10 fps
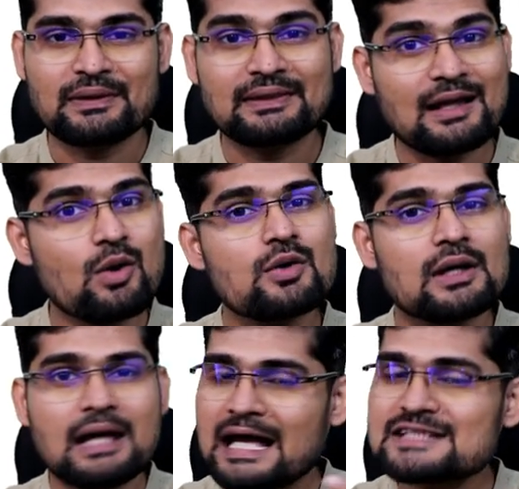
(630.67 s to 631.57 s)
Now,
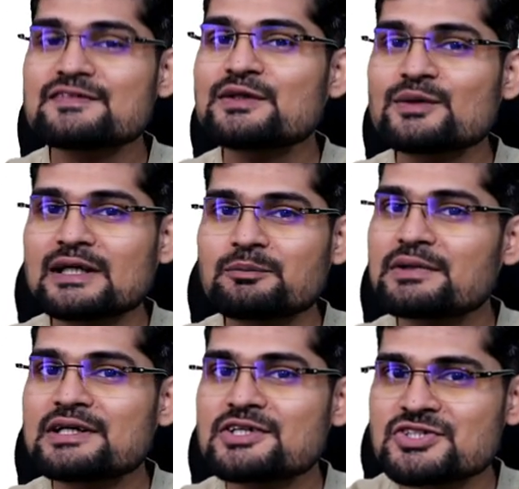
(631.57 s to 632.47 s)
as we know that
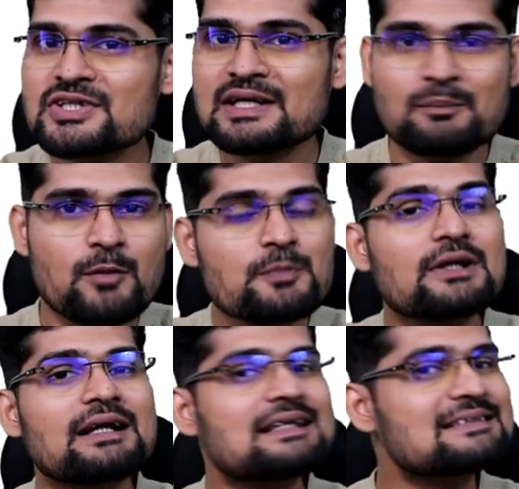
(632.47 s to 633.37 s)
British
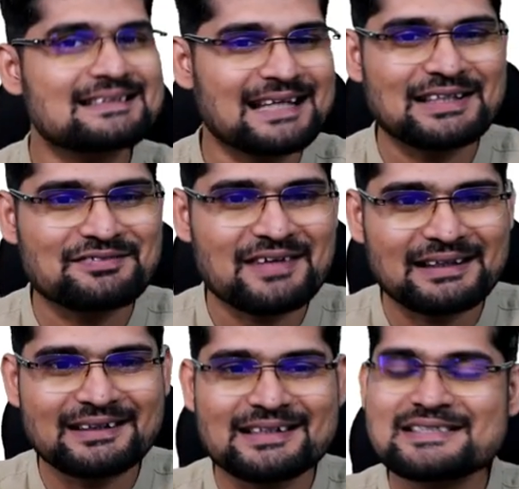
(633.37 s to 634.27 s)
popularized this kind of
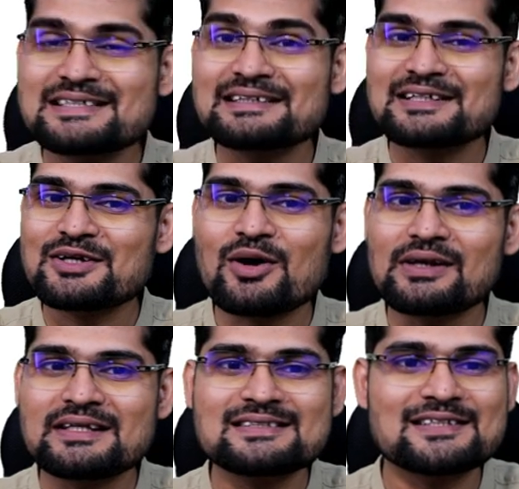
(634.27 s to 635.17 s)
agriculture in their
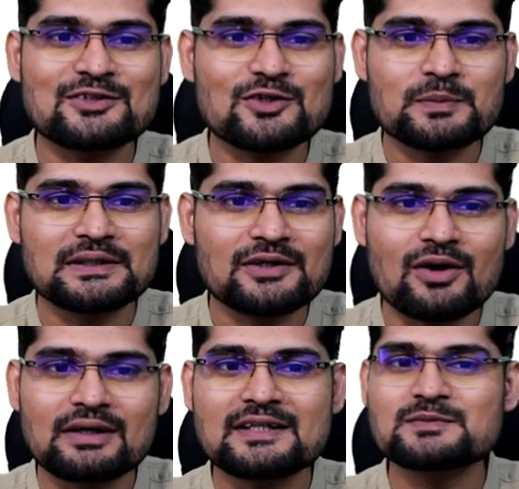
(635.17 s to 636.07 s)
colonies, the European
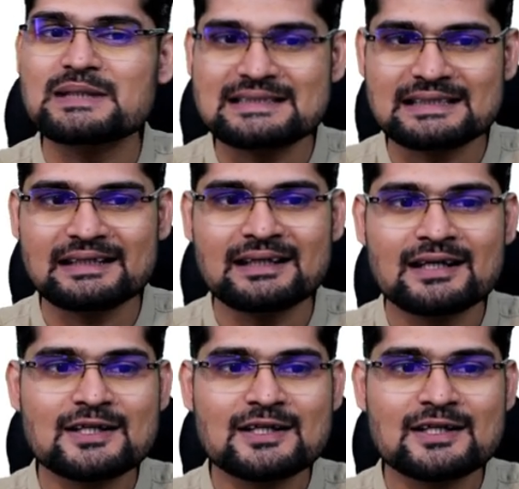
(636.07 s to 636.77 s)
colonies basically.